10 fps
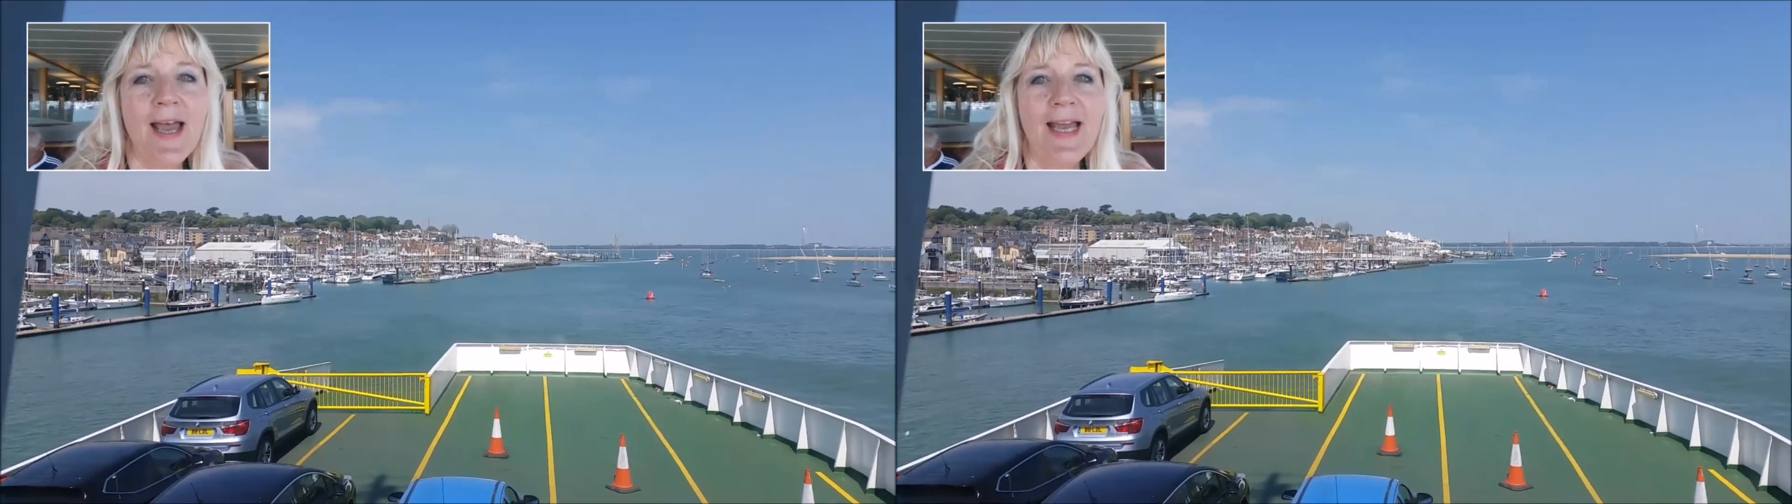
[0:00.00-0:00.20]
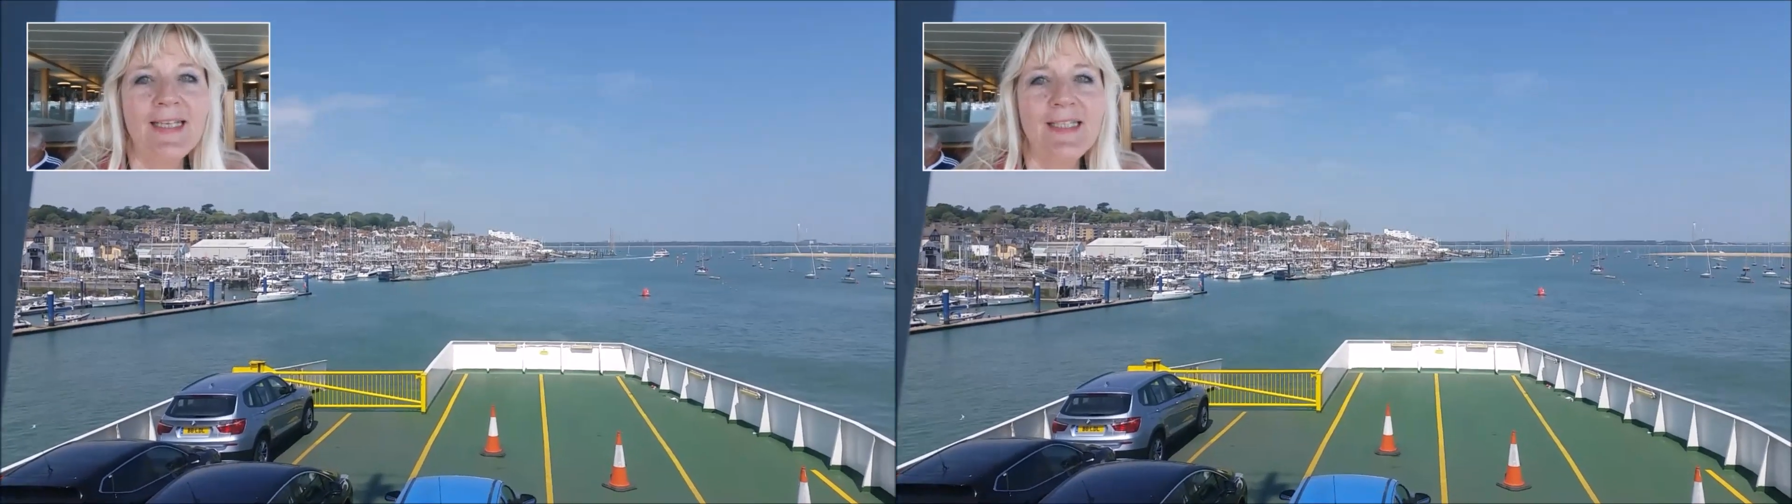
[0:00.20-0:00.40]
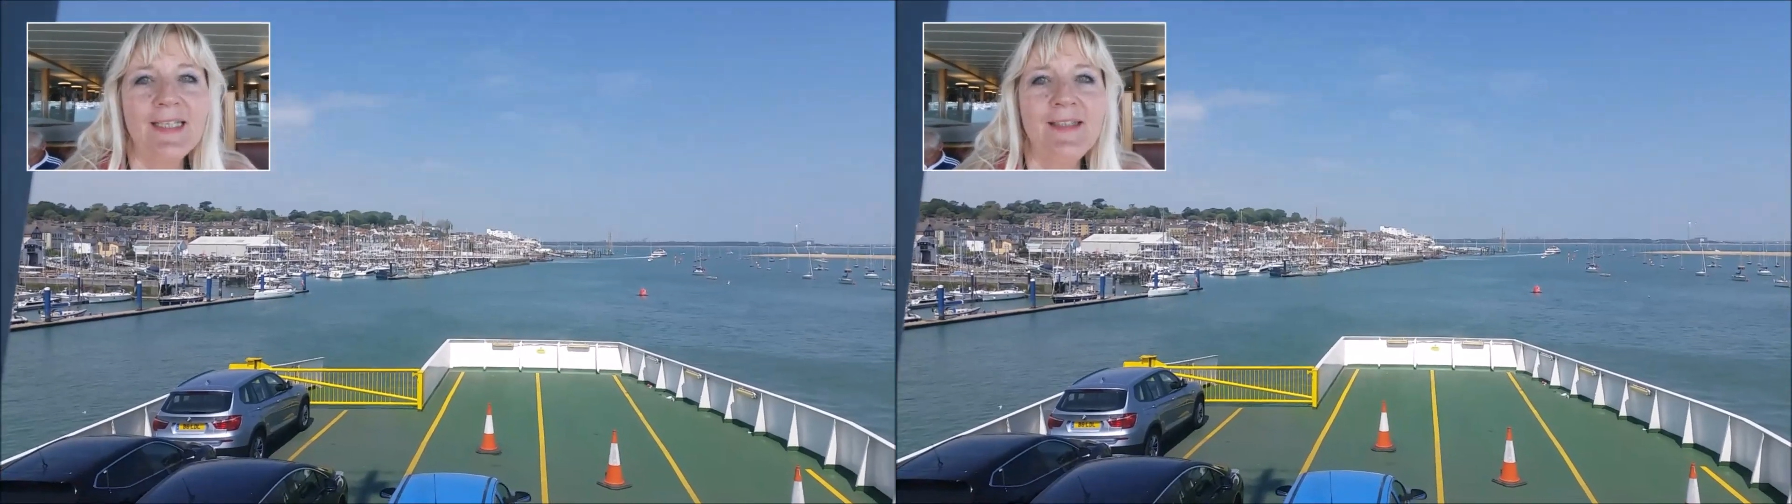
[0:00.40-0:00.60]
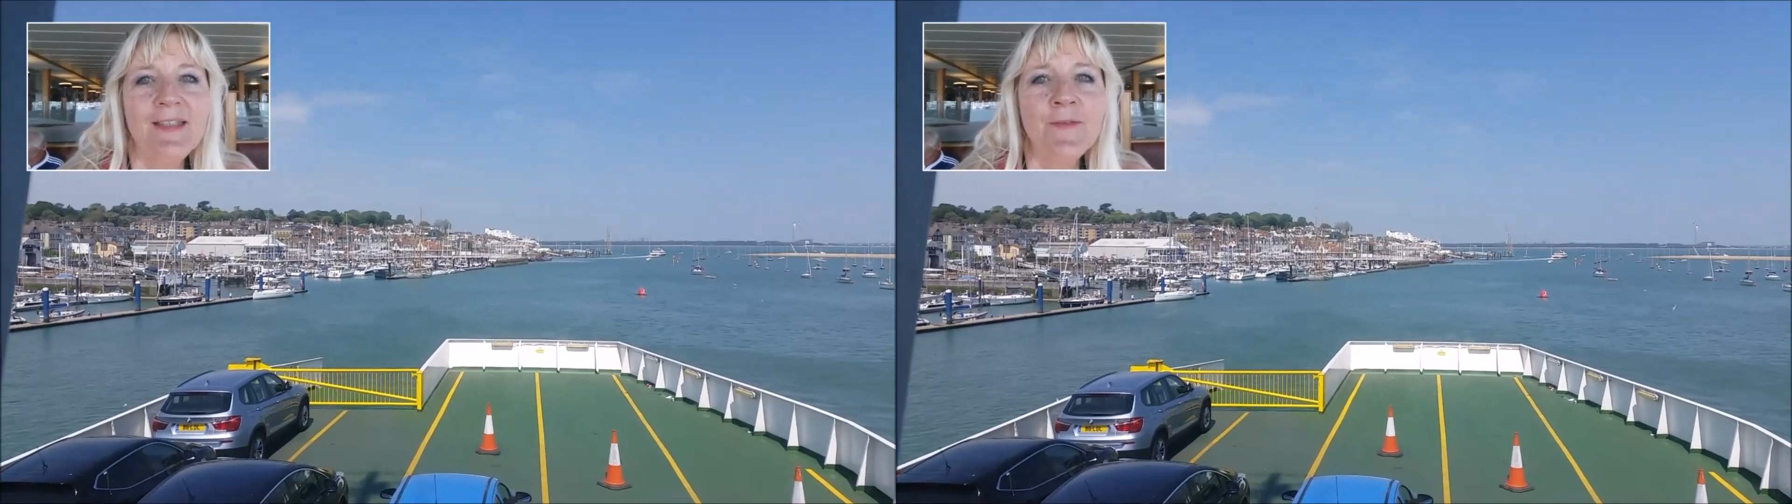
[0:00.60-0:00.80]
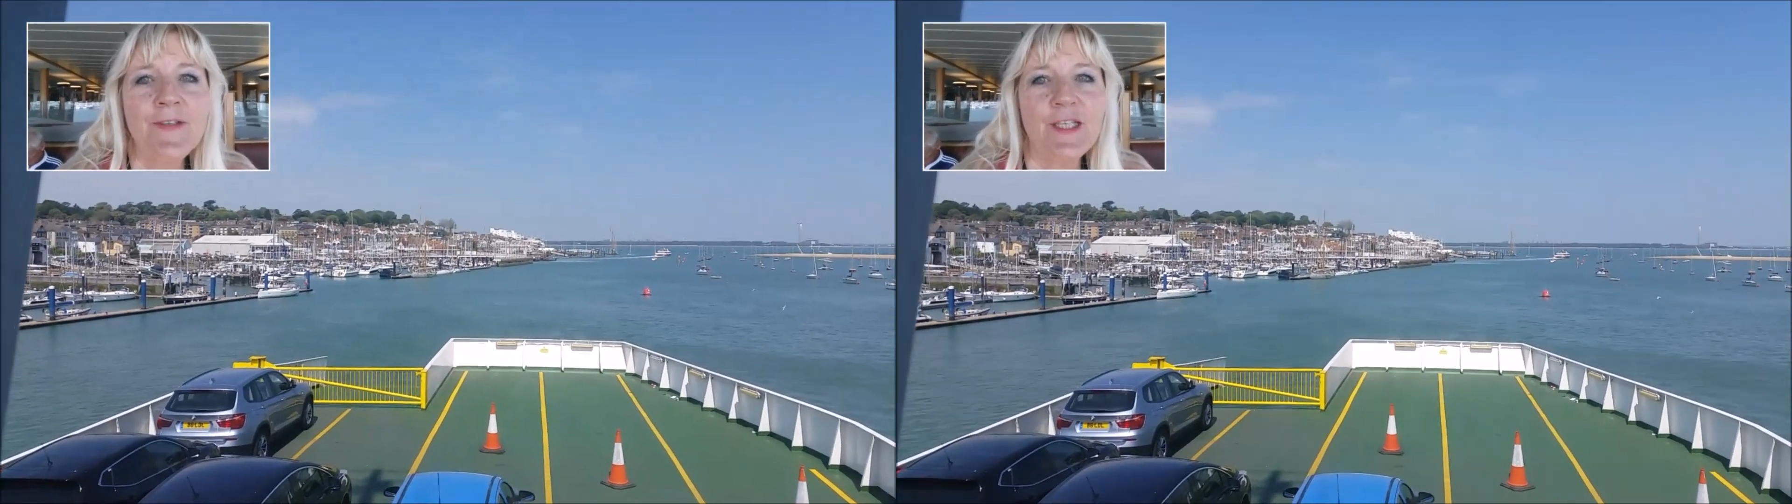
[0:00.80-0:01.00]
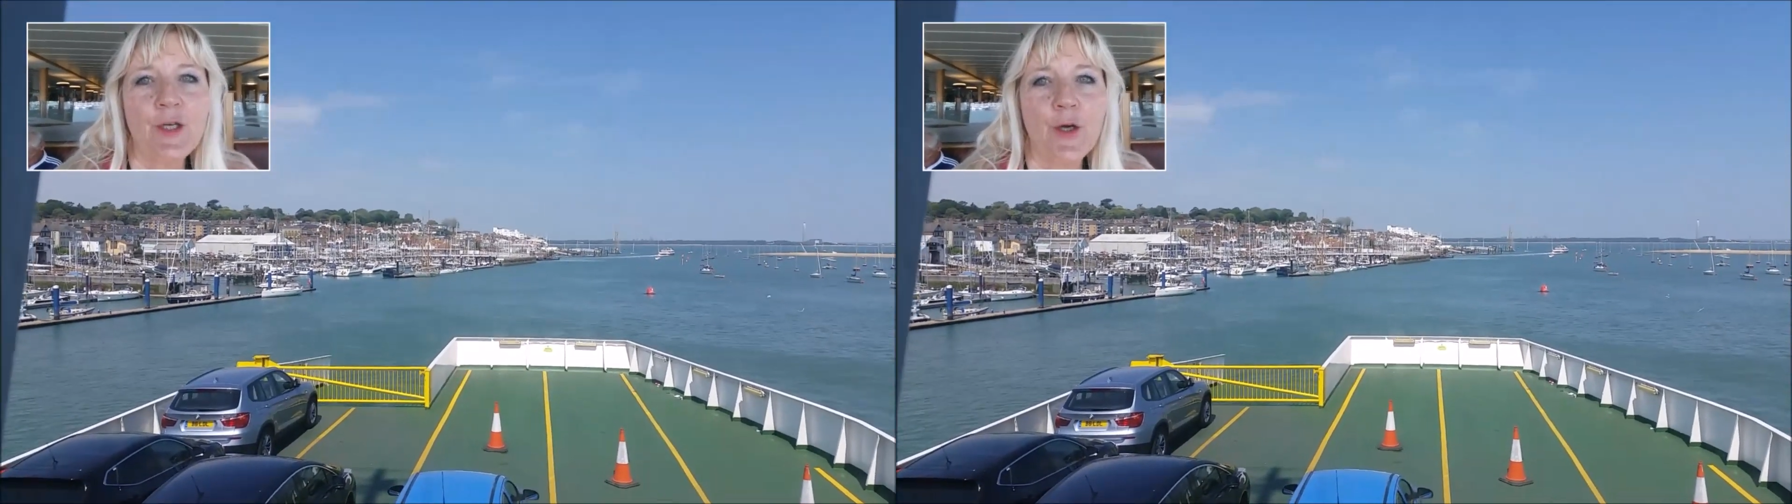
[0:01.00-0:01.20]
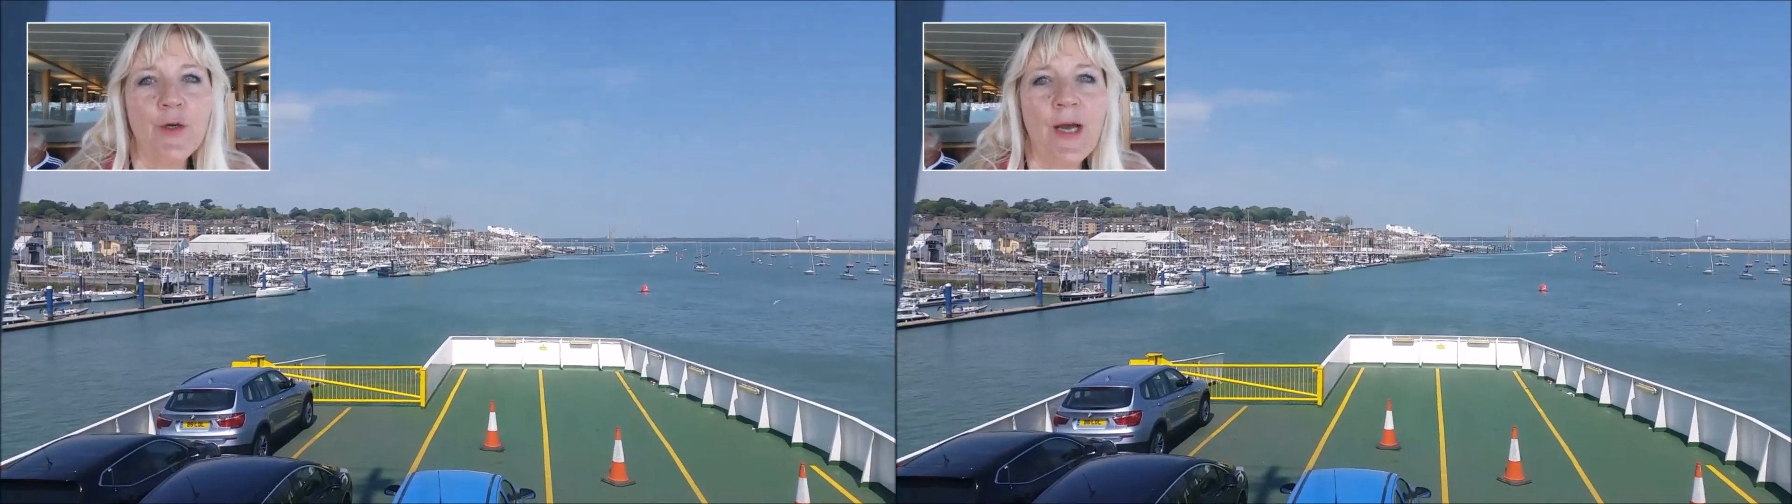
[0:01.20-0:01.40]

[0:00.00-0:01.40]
and in this video